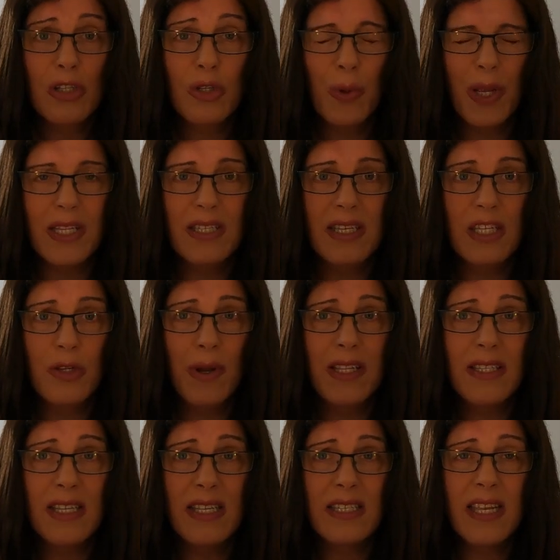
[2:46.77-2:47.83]

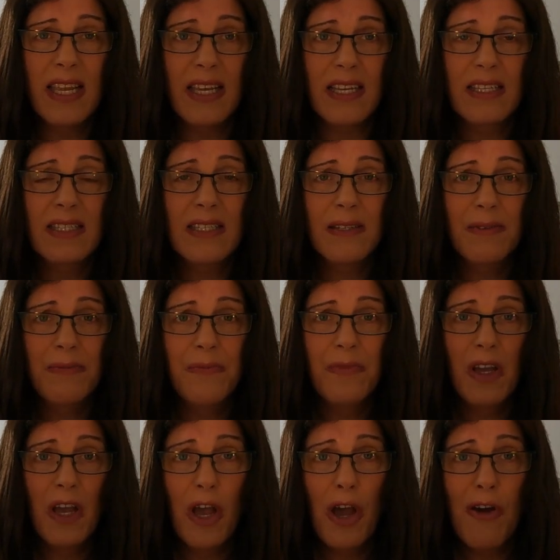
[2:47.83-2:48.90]
2026.
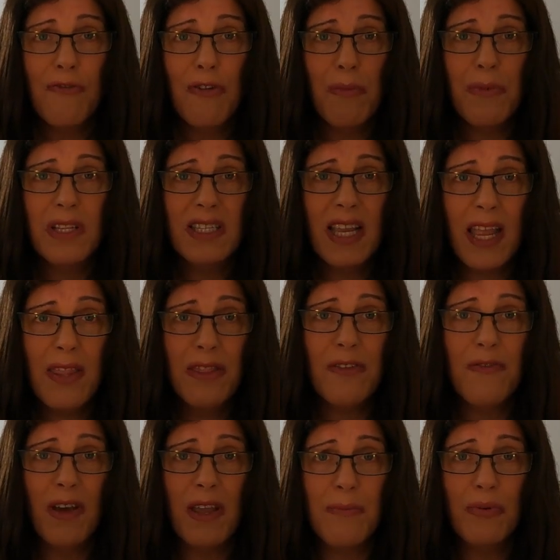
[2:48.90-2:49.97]
From the 10th
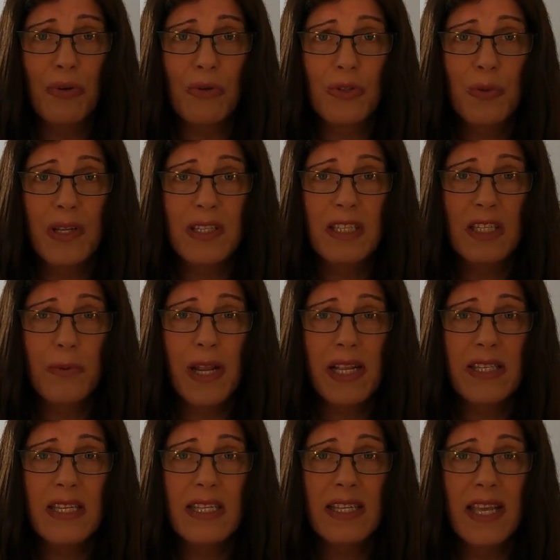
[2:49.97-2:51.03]
of April
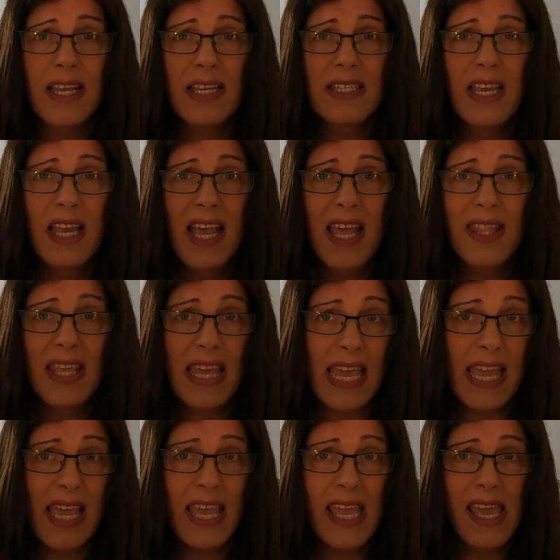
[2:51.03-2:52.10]
2026,
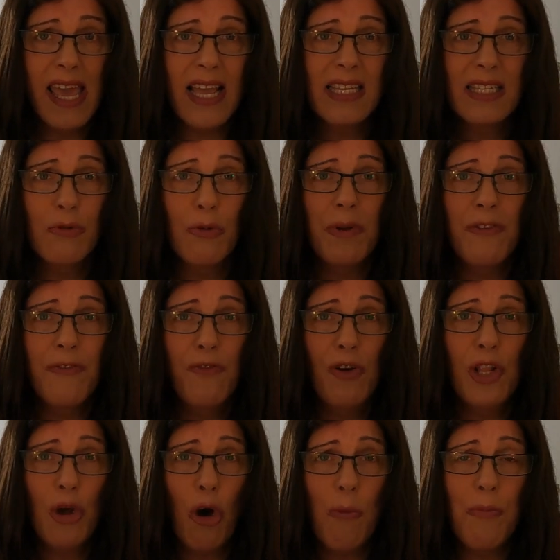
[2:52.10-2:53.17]
the EES will be
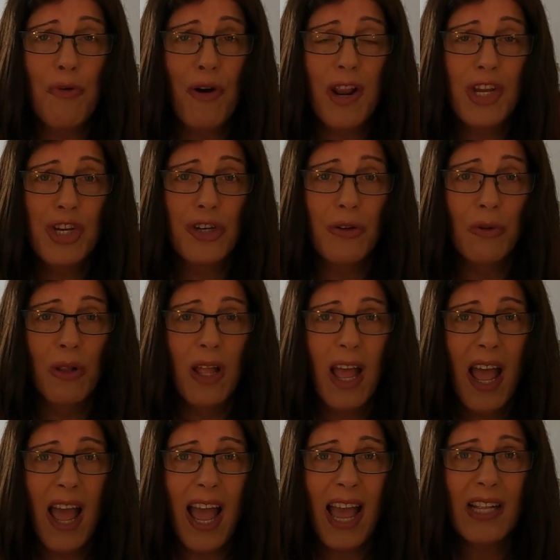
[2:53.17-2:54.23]
fully operational
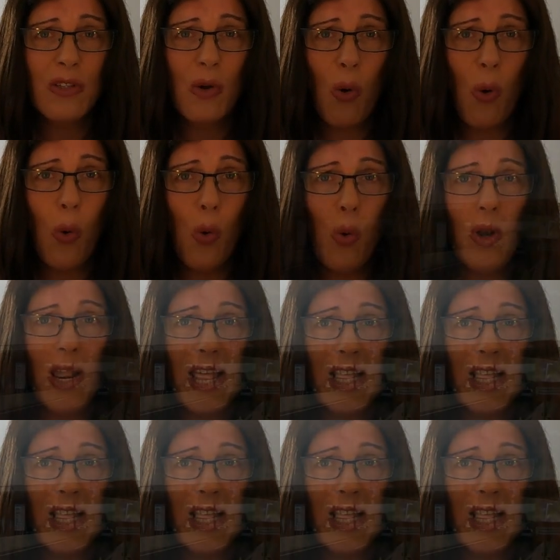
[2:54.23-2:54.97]
at all